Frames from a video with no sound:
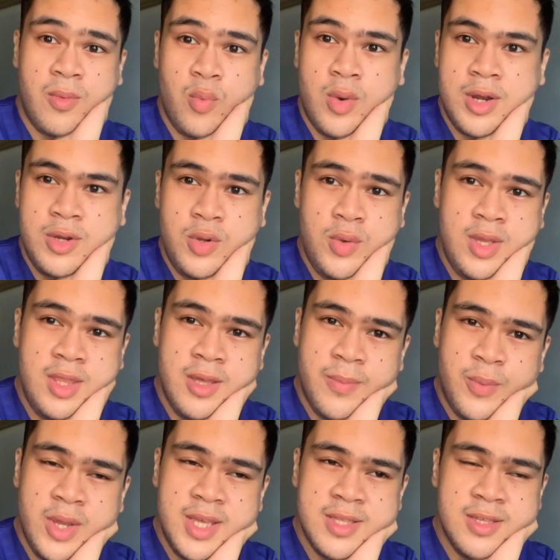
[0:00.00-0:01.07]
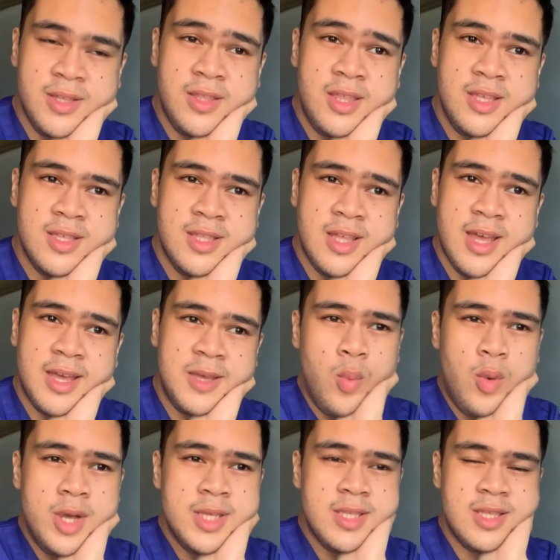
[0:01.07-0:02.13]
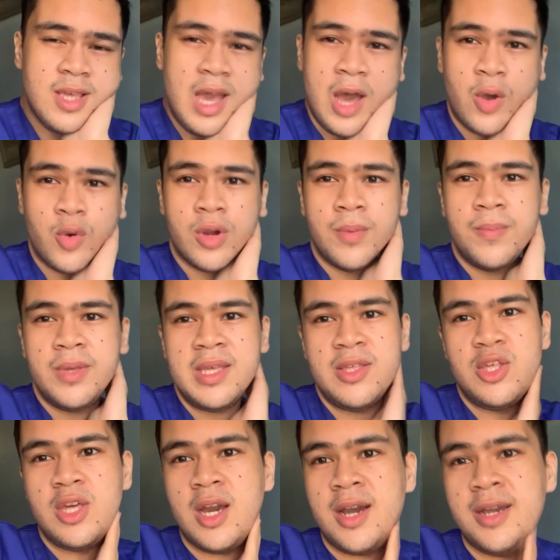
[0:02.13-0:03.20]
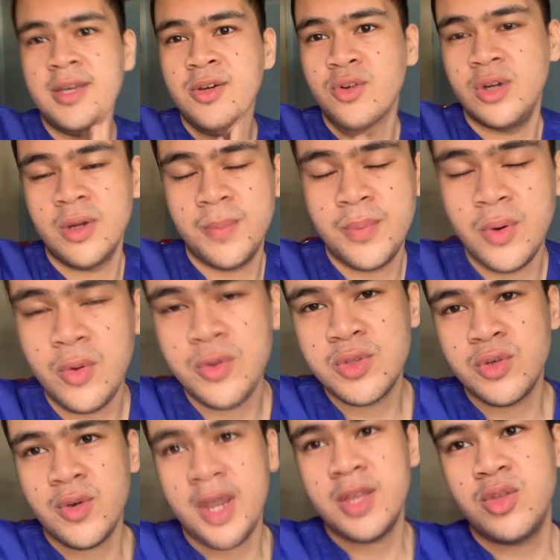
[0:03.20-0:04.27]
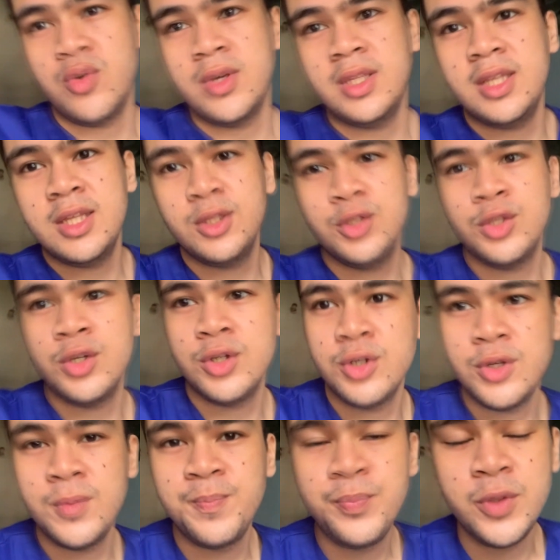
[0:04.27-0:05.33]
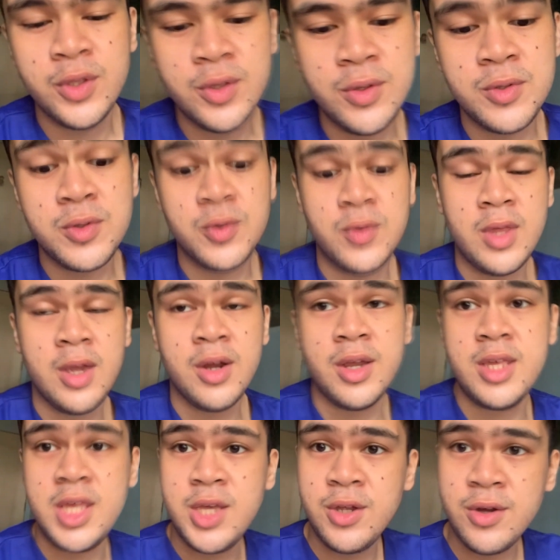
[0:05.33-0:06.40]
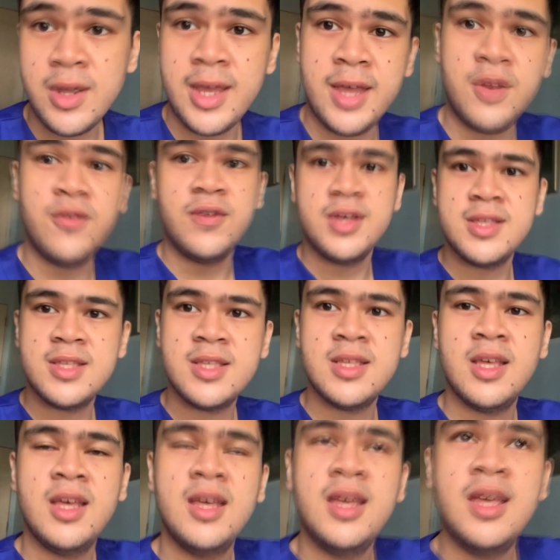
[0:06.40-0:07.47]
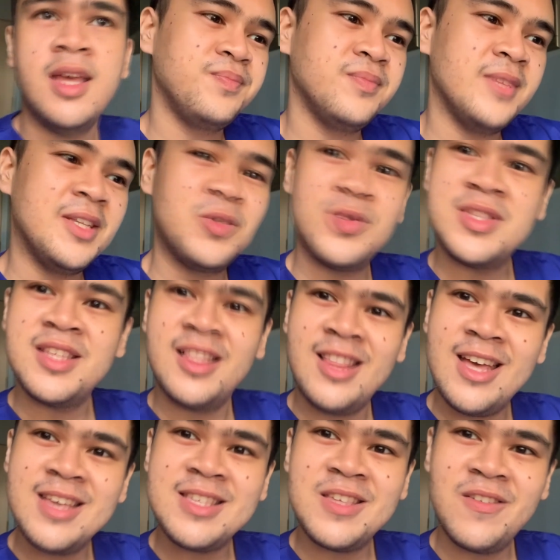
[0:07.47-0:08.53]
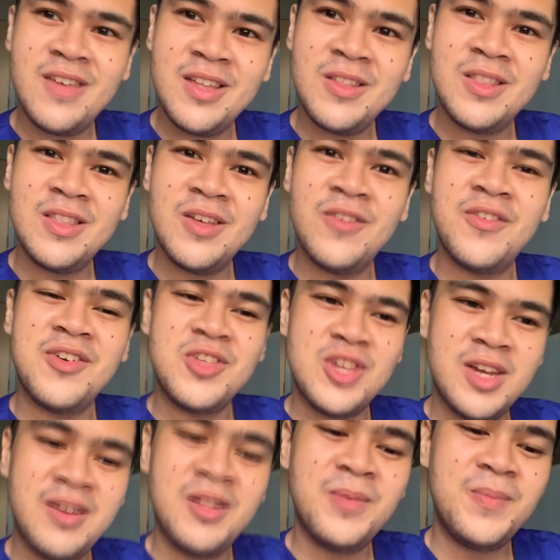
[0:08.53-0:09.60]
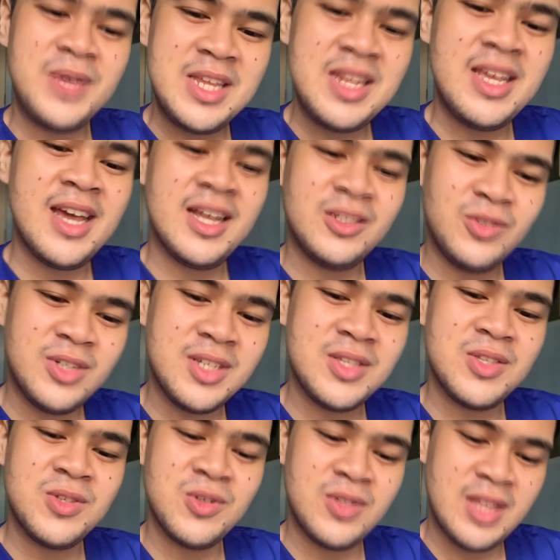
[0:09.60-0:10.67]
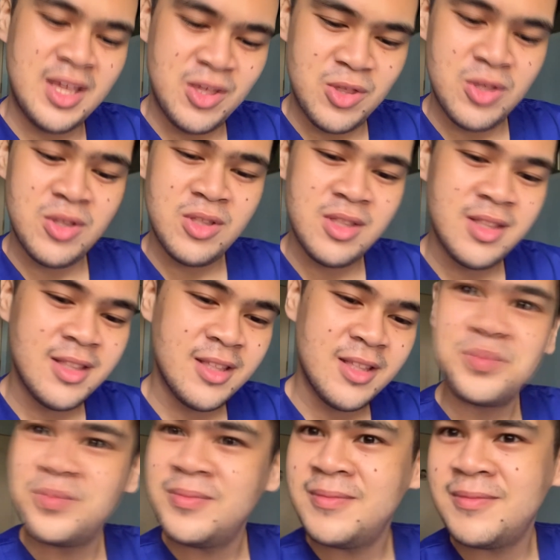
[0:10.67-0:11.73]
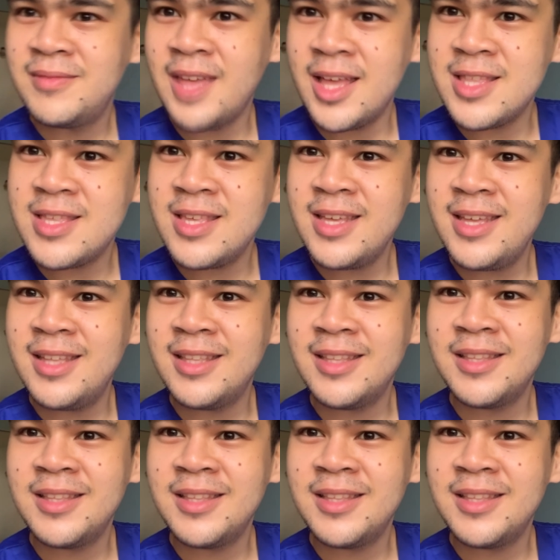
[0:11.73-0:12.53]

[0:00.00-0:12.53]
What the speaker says: one doing the appraisal this time was our PGI, or a postgraduate intern, so they're a year ahead of us. It was the last event of our General Pediatrics rotation. That's it.